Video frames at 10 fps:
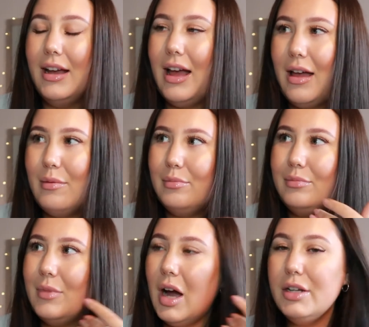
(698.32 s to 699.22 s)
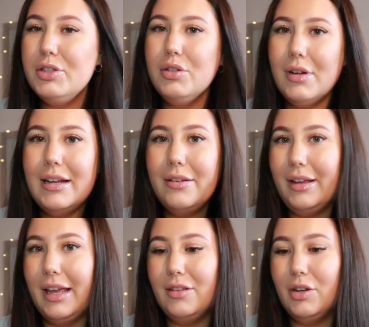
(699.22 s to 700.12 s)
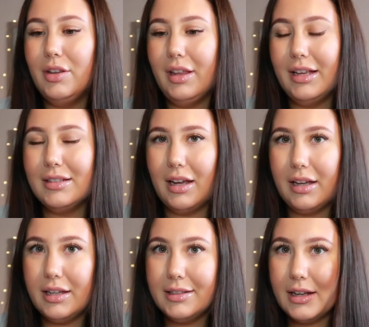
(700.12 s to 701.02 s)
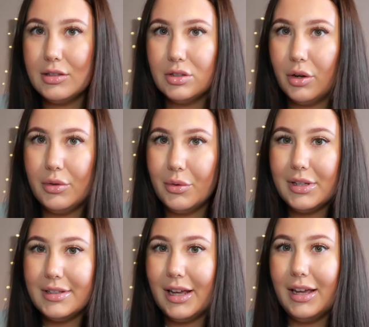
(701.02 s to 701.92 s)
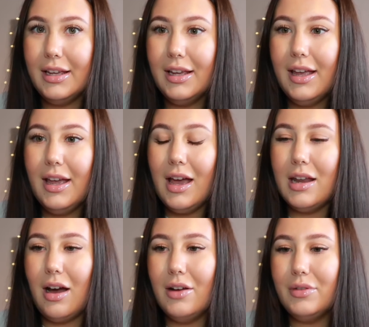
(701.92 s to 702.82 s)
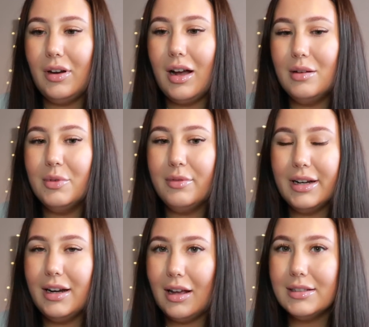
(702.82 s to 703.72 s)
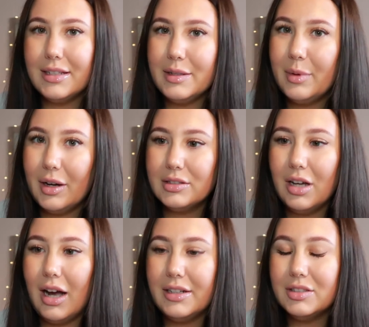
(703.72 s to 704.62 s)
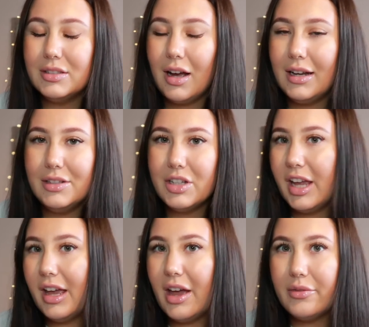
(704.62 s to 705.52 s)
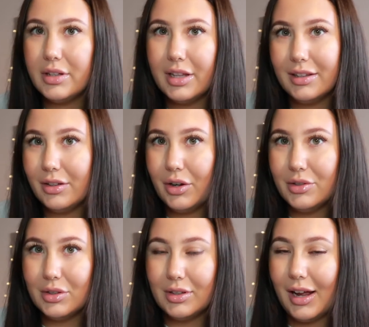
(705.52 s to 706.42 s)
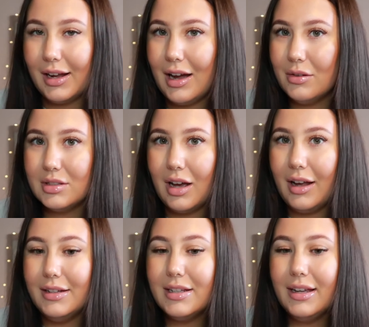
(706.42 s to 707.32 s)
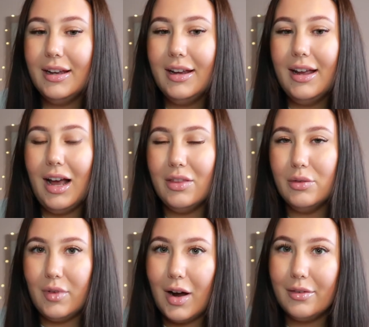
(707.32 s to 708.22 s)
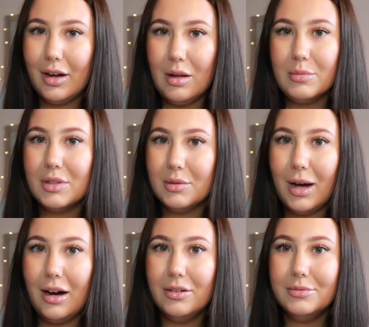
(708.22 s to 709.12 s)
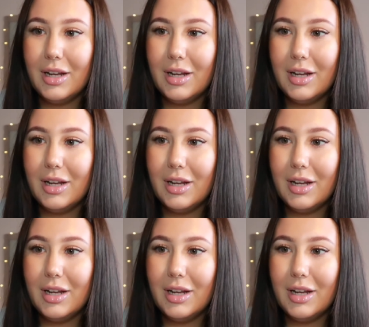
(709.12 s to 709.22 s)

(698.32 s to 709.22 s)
I do like living here. The only thing is, like, it gets so noisy and I feel like I'm a really light sleeper, so I literally hear everything that goes on, like, outside, and the fire alarms as well.